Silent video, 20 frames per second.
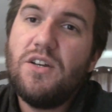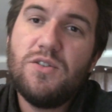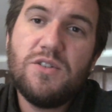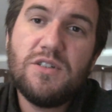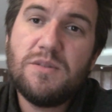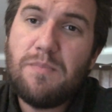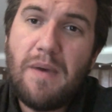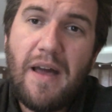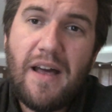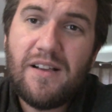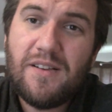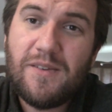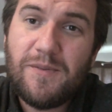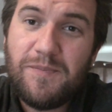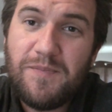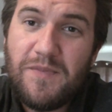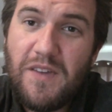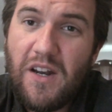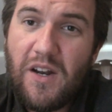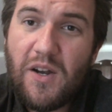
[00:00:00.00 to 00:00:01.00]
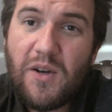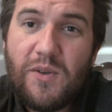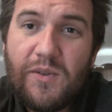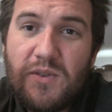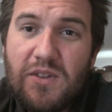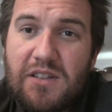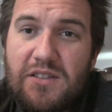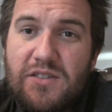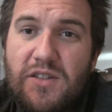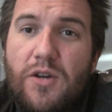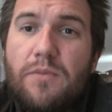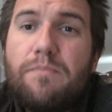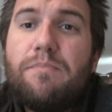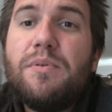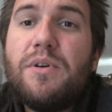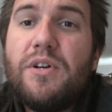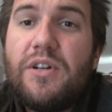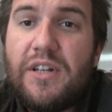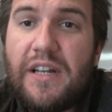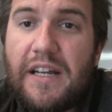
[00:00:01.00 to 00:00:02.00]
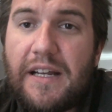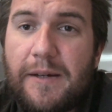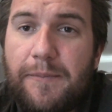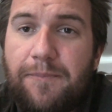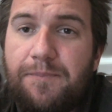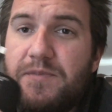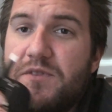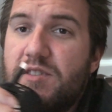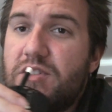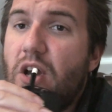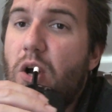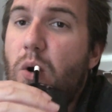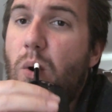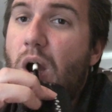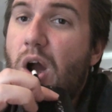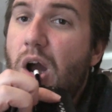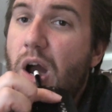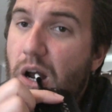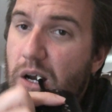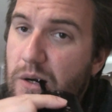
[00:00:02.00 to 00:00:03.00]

no smell, you know, there's no burning. So,